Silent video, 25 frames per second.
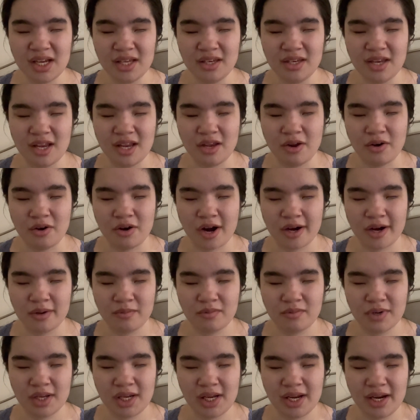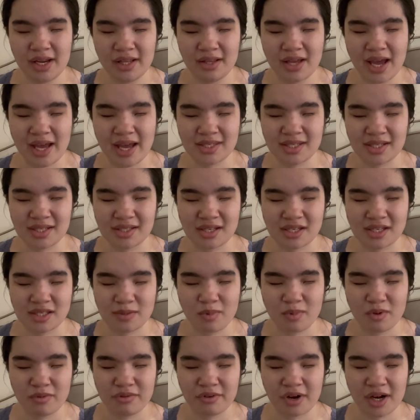and then they're not really as
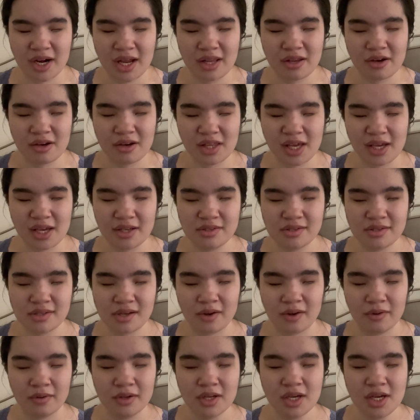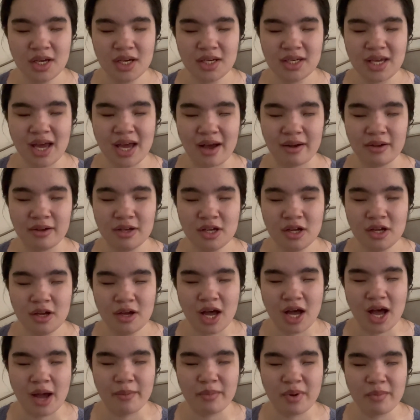accessible for another thing. So yeah,
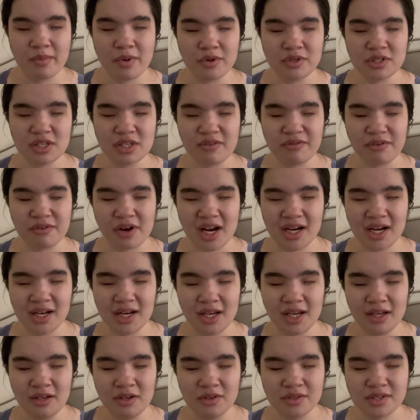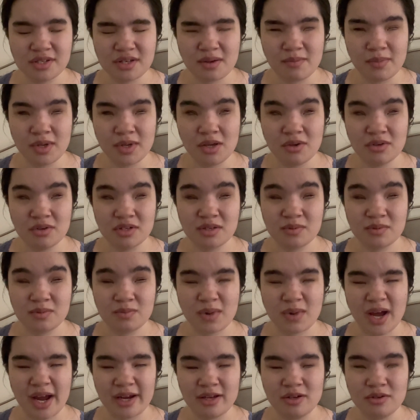but mostly for editing you'll see me
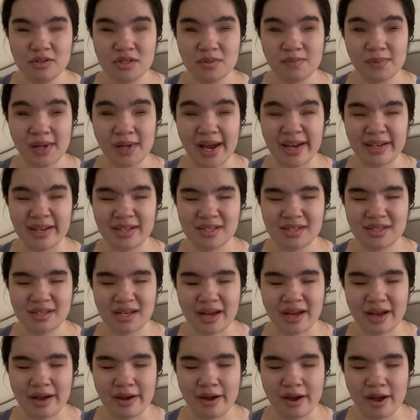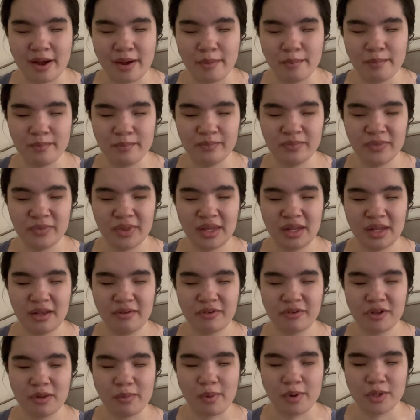I use Splice
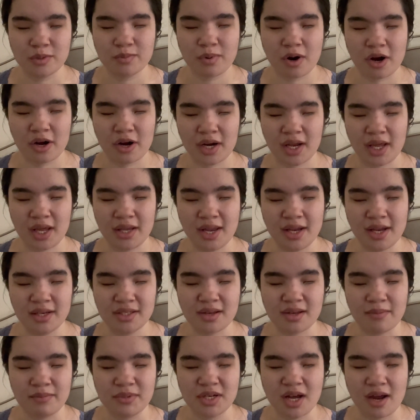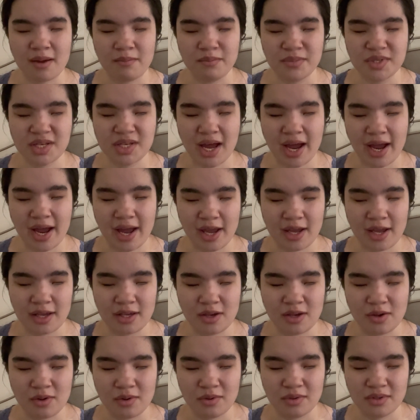for the most part, and then sometimes I
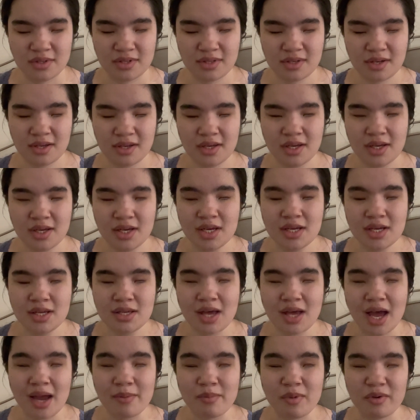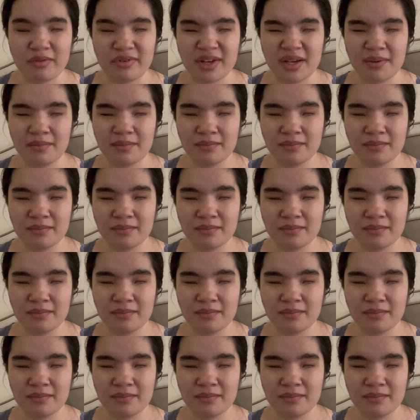use iMovie.